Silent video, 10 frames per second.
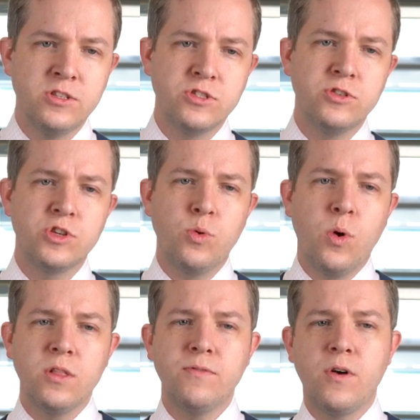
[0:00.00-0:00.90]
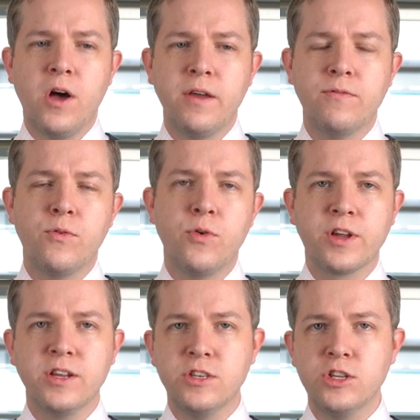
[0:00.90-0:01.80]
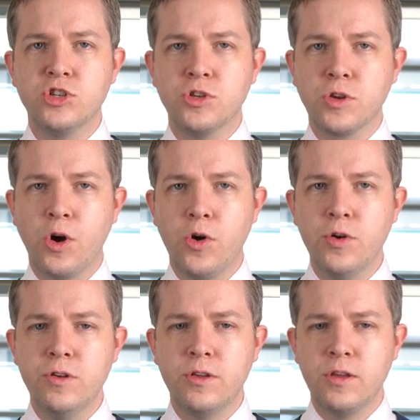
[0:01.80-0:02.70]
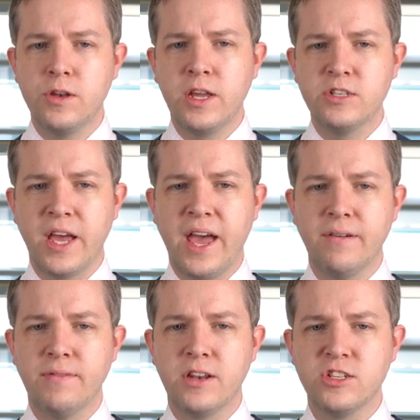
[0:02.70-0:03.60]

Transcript: So to qualify for a condition code, you need to have an